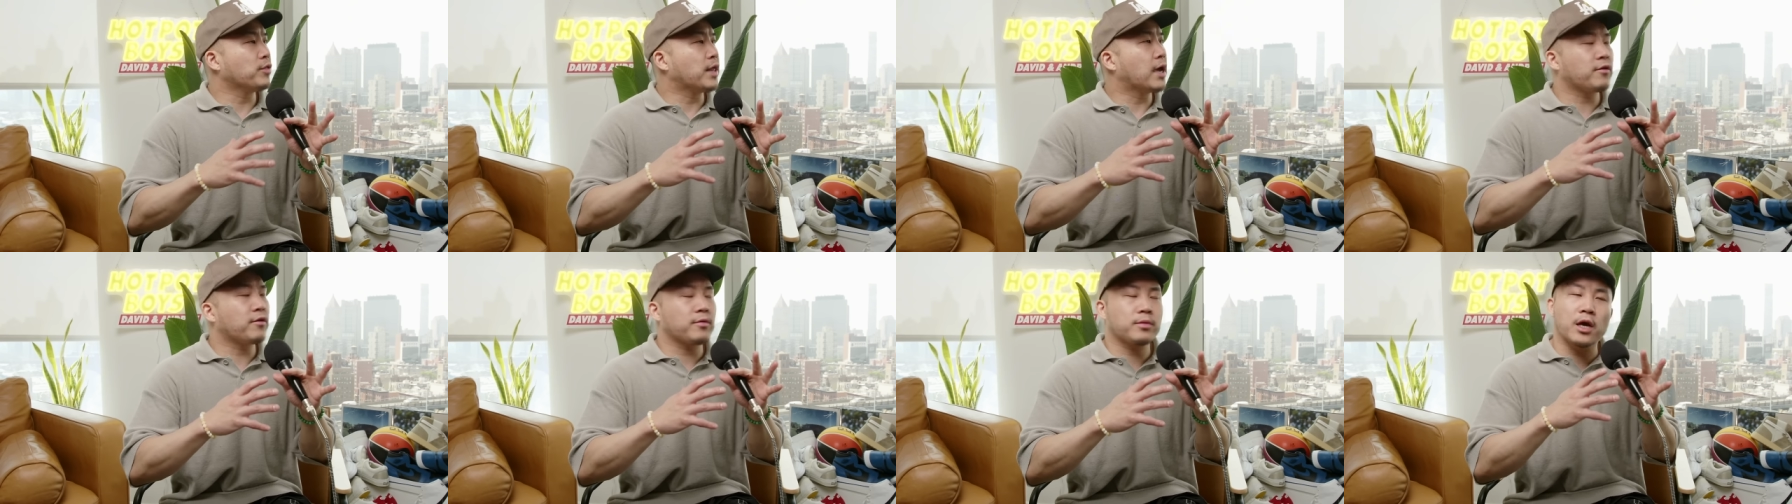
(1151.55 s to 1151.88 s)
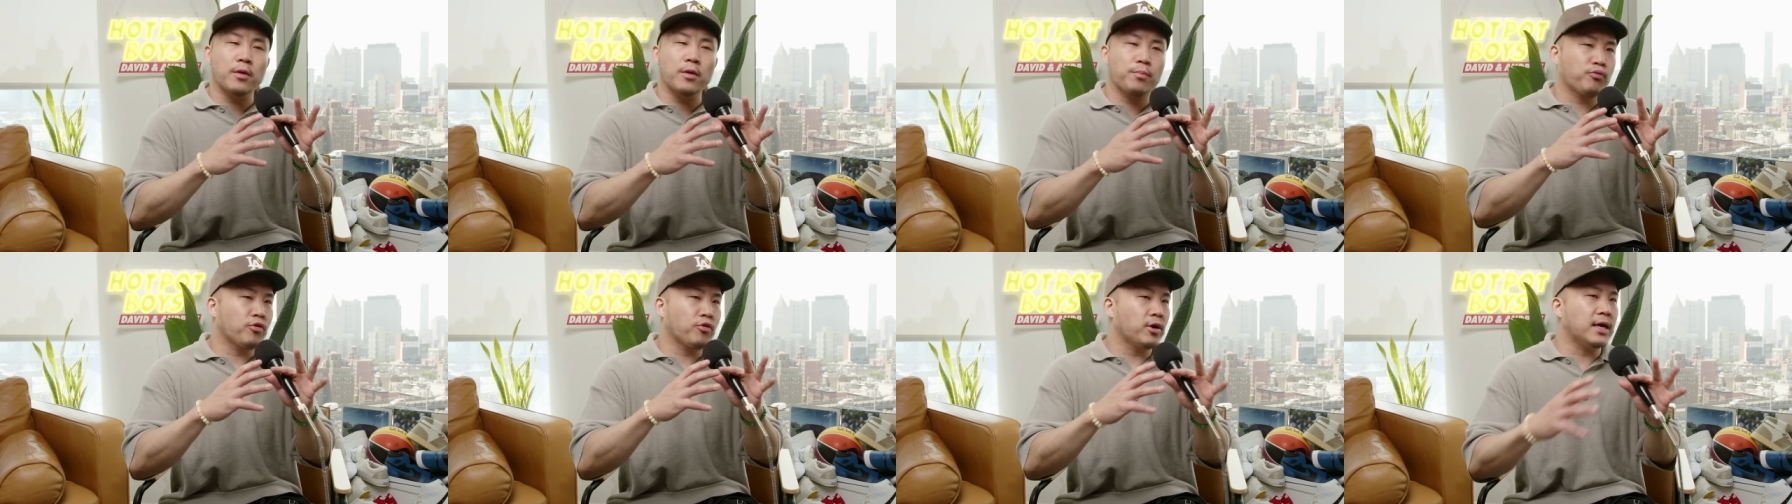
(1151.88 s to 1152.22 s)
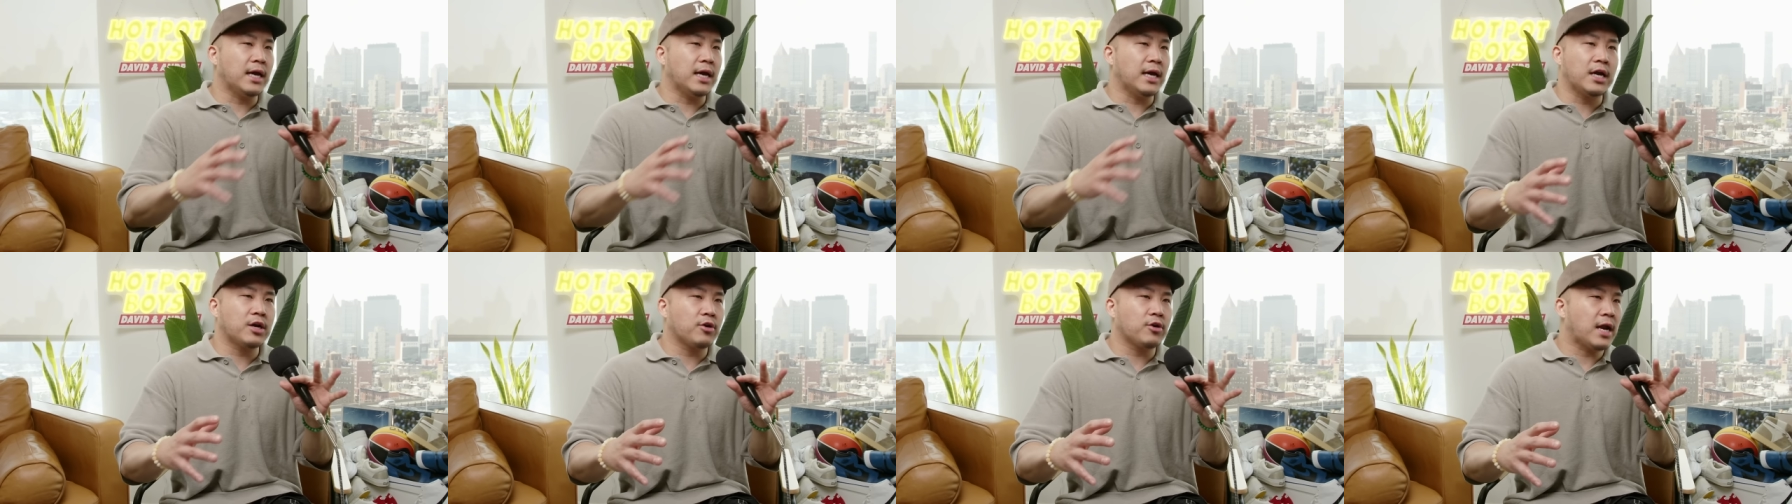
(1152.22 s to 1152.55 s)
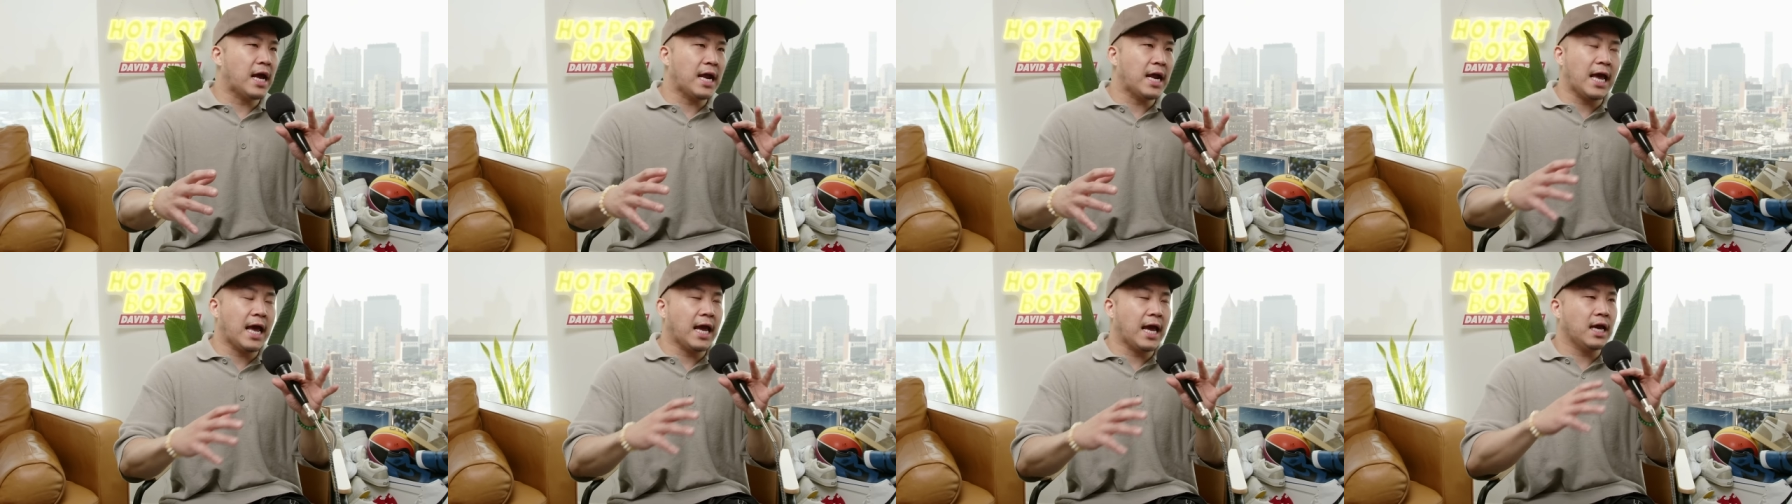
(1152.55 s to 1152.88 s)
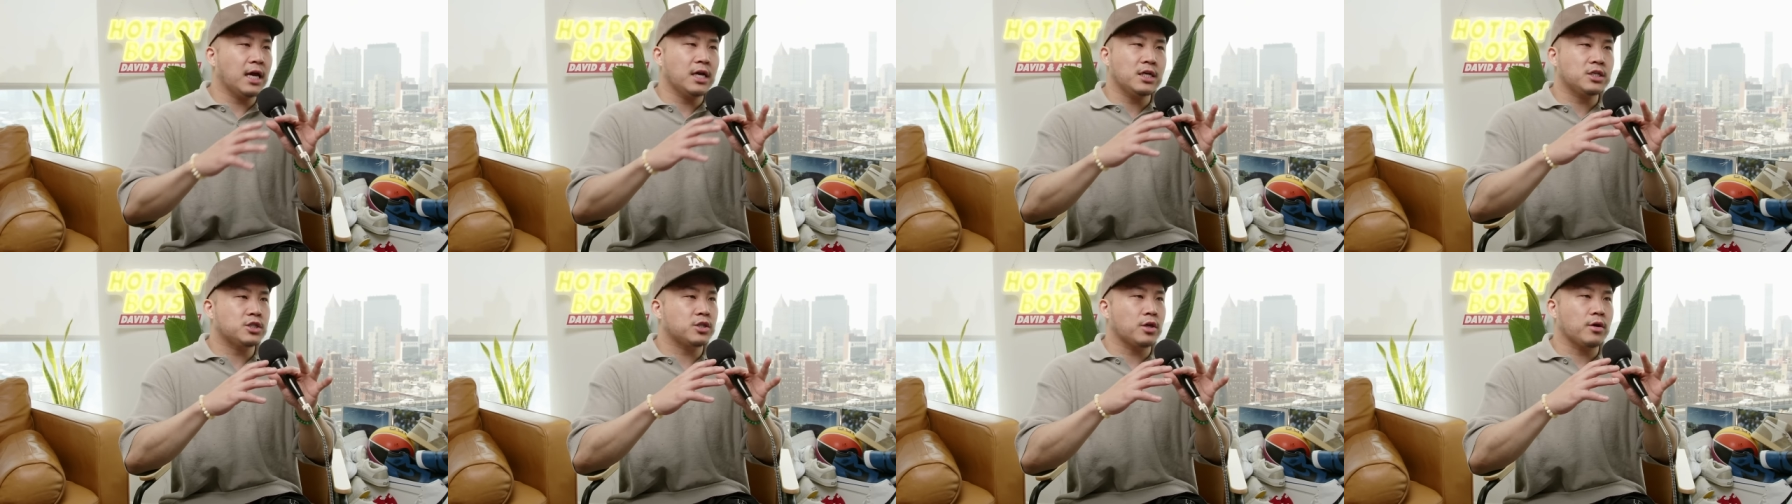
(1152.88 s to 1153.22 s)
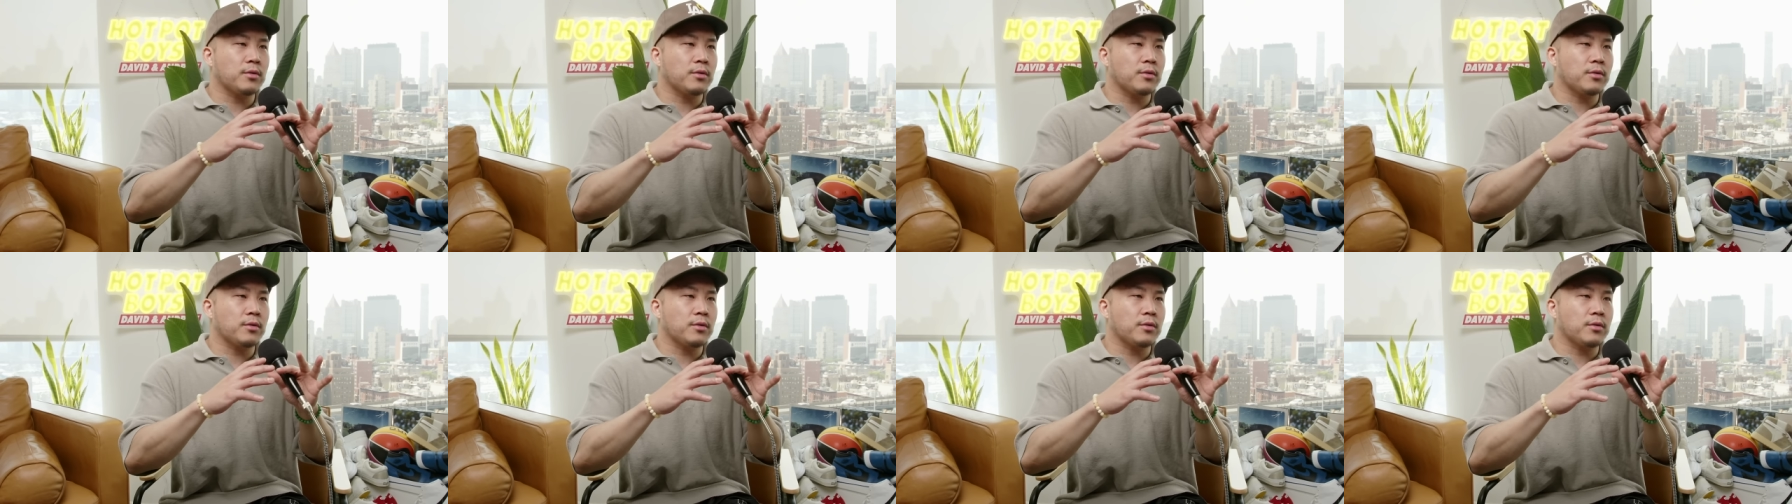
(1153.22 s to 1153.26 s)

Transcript: They're they're pre-internet age.